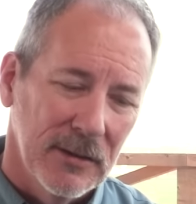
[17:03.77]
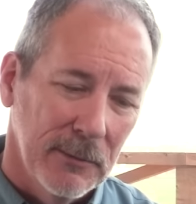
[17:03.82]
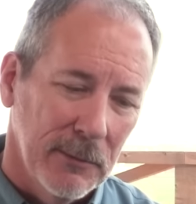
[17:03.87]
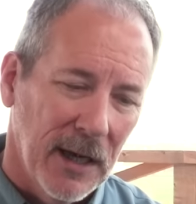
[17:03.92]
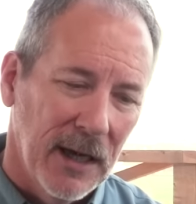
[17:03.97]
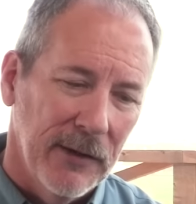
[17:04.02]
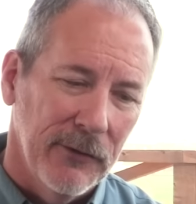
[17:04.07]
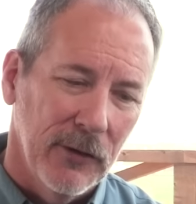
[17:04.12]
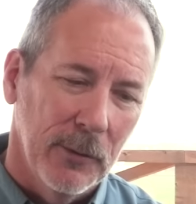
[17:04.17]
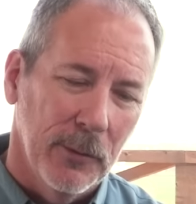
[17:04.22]
in
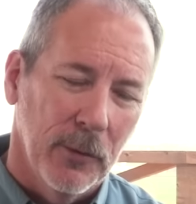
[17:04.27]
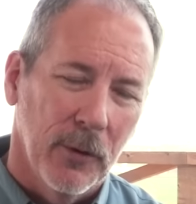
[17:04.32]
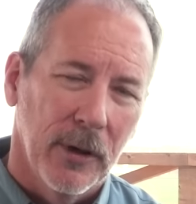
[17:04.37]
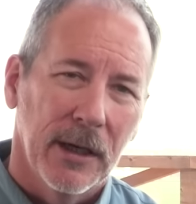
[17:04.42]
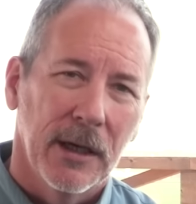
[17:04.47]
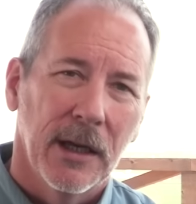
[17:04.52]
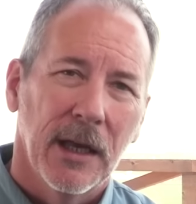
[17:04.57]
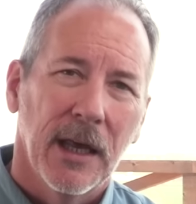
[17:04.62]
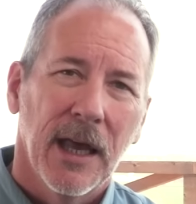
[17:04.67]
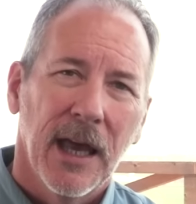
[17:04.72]
my
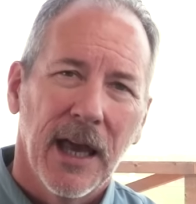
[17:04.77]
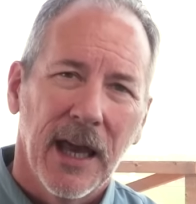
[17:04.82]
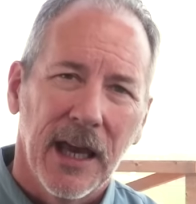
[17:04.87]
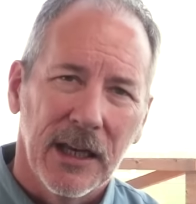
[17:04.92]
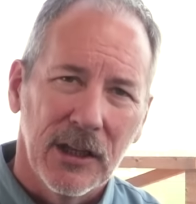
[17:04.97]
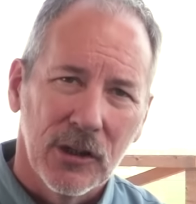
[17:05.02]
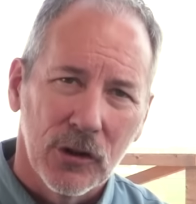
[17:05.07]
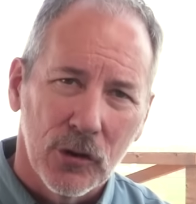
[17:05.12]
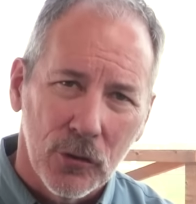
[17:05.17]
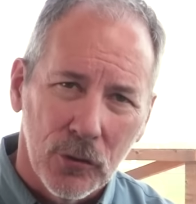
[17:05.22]
viewpoint,
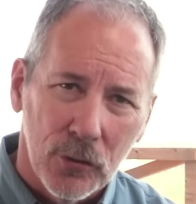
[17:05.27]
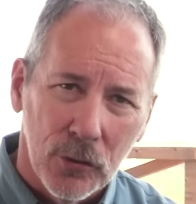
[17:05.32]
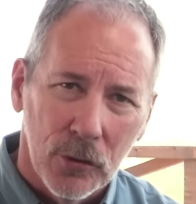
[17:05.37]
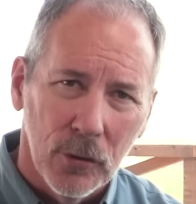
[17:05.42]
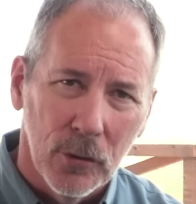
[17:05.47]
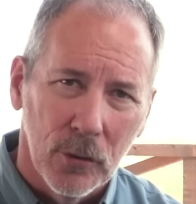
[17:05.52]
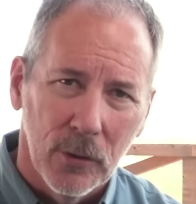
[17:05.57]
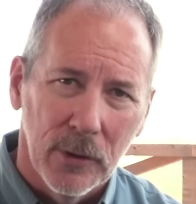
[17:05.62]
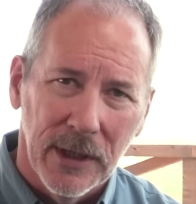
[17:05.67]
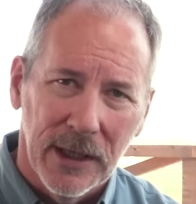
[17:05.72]
a
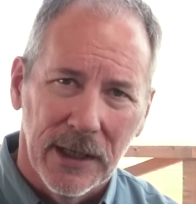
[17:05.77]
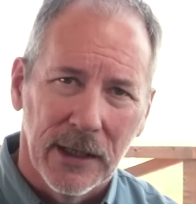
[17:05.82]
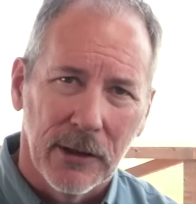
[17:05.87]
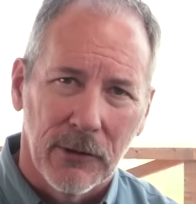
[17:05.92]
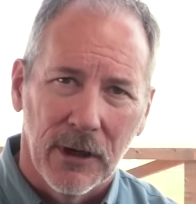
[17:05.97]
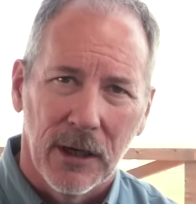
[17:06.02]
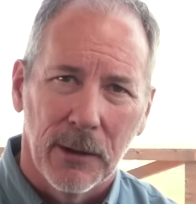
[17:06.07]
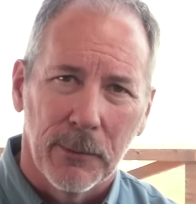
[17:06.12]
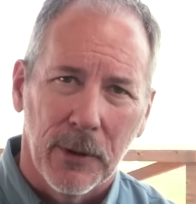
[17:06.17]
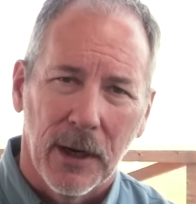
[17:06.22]
true
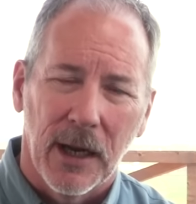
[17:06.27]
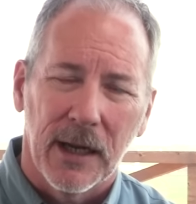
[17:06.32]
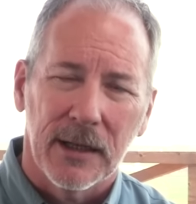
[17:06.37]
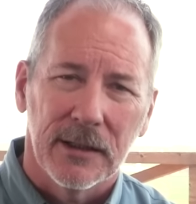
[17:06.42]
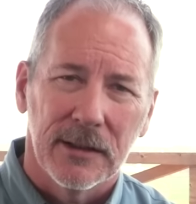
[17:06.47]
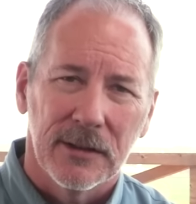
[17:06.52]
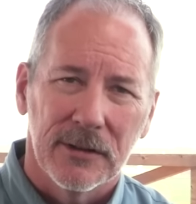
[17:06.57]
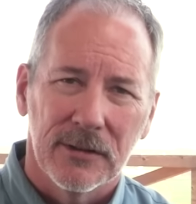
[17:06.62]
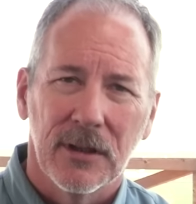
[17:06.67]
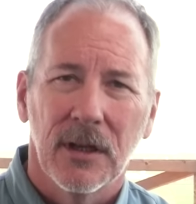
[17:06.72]
integrated
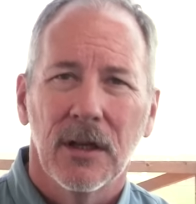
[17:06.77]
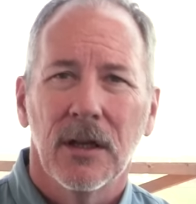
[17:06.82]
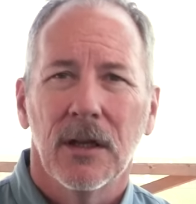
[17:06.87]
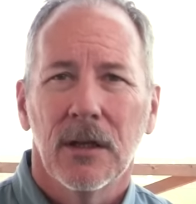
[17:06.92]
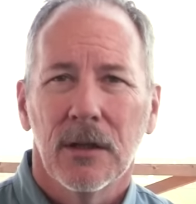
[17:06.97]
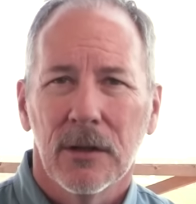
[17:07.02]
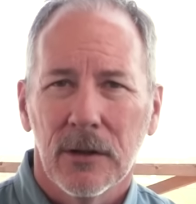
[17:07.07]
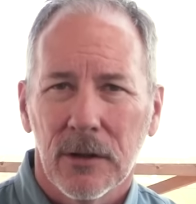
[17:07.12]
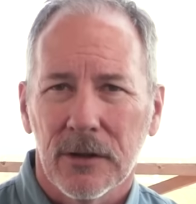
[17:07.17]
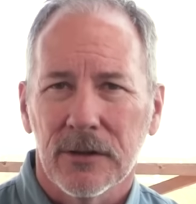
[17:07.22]
practice
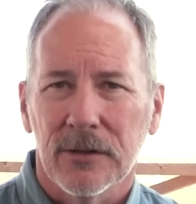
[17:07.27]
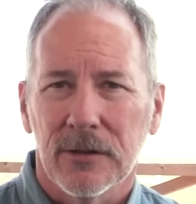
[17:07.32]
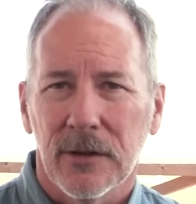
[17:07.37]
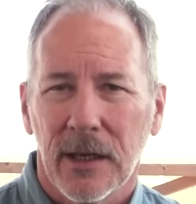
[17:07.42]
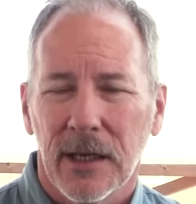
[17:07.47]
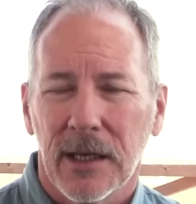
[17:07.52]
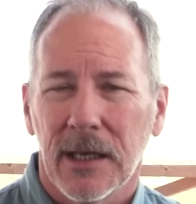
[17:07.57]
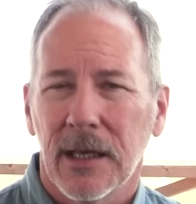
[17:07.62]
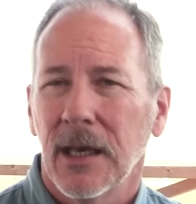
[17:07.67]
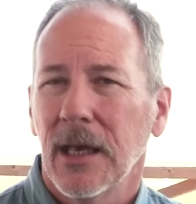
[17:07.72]
looks
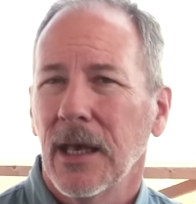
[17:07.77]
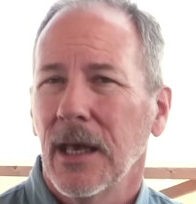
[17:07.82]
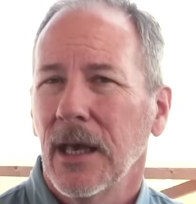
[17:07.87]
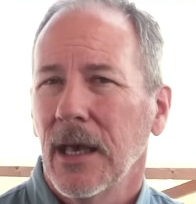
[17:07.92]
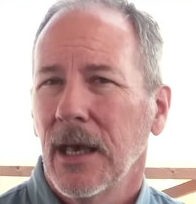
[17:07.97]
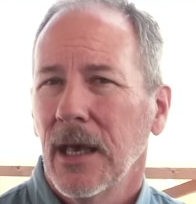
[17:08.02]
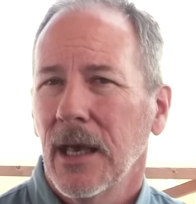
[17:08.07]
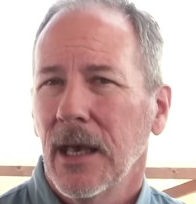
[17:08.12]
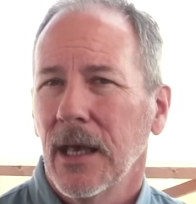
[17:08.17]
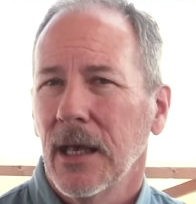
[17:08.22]
like.
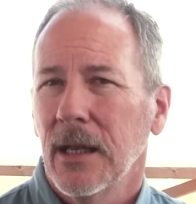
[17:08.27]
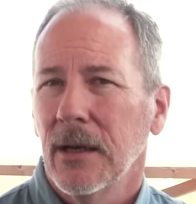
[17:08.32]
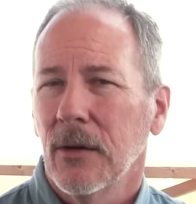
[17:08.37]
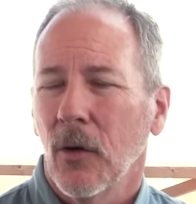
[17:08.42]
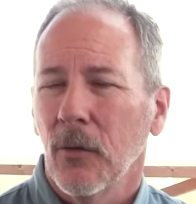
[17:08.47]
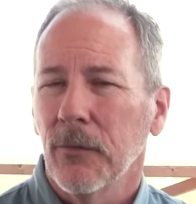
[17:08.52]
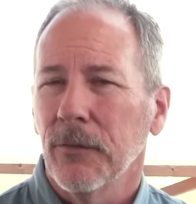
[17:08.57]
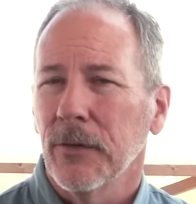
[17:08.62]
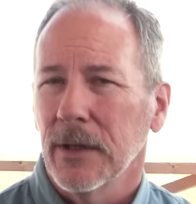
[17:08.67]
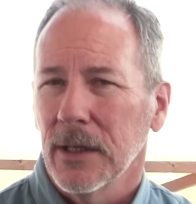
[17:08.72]
And
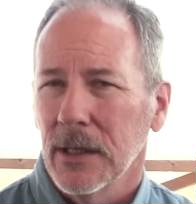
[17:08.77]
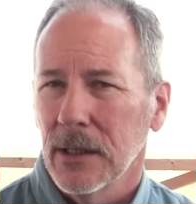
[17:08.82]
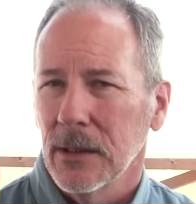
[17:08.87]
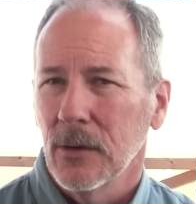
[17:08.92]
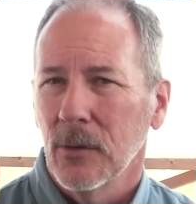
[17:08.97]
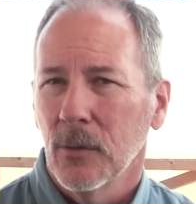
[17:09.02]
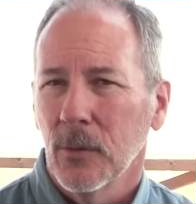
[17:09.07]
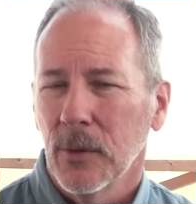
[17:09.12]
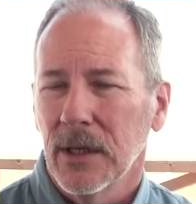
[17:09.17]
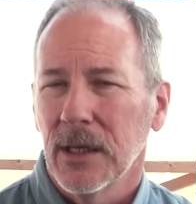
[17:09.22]
hopefully
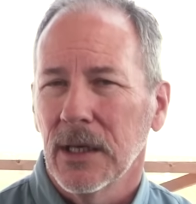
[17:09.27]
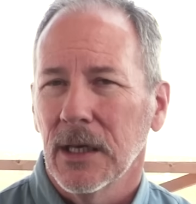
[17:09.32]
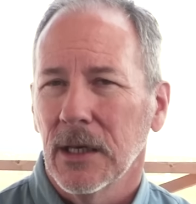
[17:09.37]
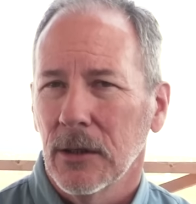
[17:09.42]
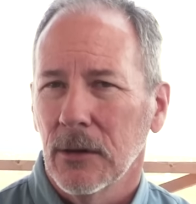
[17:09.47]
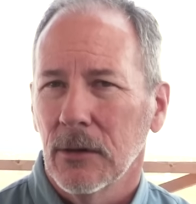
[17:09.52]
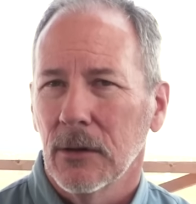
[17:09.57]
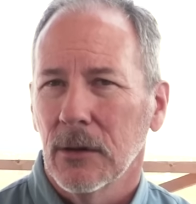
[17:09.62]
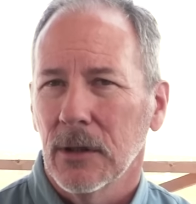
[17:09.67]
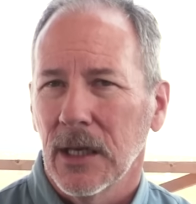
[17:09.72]
we can get
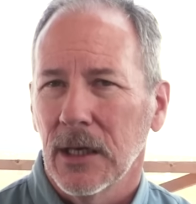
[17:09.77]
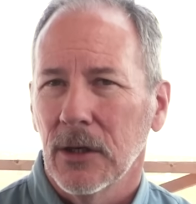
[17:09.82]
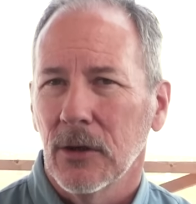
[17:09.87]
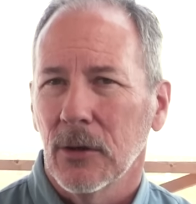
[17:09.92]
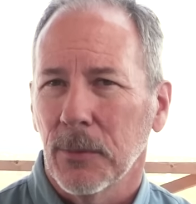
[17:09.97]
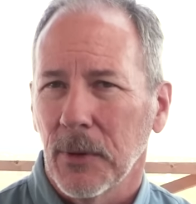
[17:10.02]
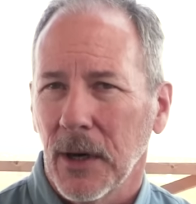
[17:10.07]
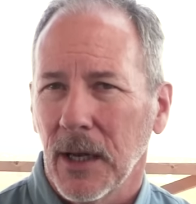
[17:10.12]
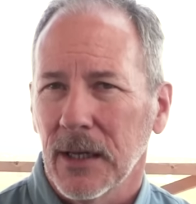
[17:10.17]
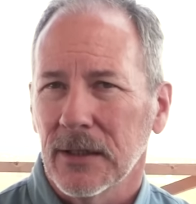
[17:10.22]
you to get
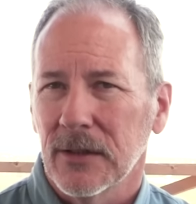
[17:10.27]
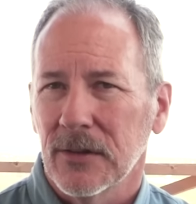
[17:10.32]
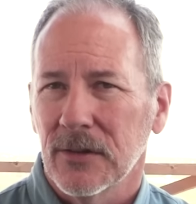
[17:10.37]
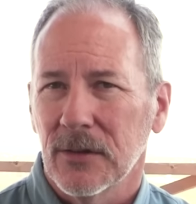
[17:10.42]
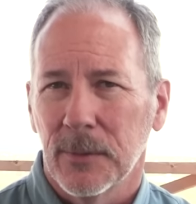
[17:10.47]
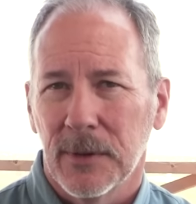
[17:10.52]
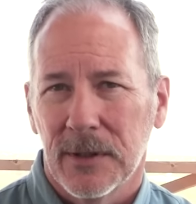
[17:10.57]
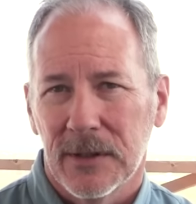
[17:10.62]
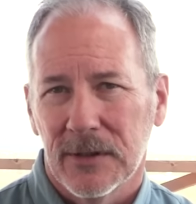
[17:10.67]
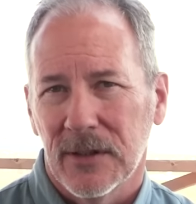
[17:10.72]
your practice
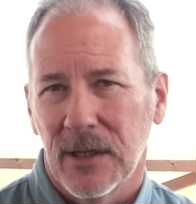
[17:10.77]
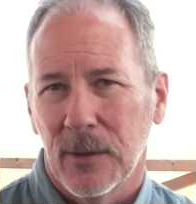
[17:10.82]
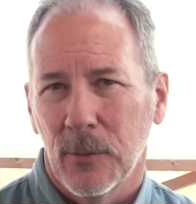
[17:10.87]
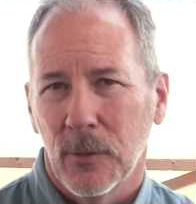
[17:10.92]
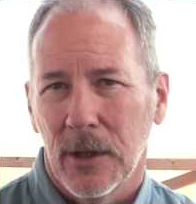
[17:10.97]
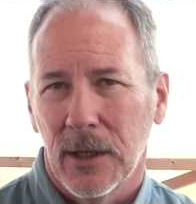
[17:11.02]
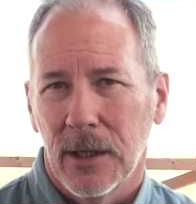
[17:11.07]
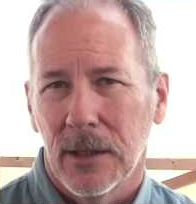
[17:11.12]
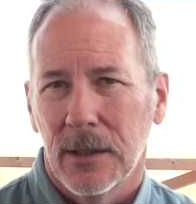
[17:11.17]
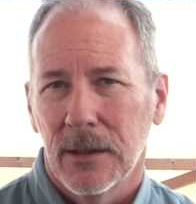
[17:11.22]
to be the same
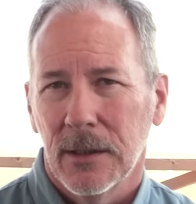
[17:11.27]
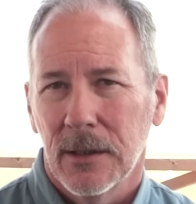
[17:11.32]
way.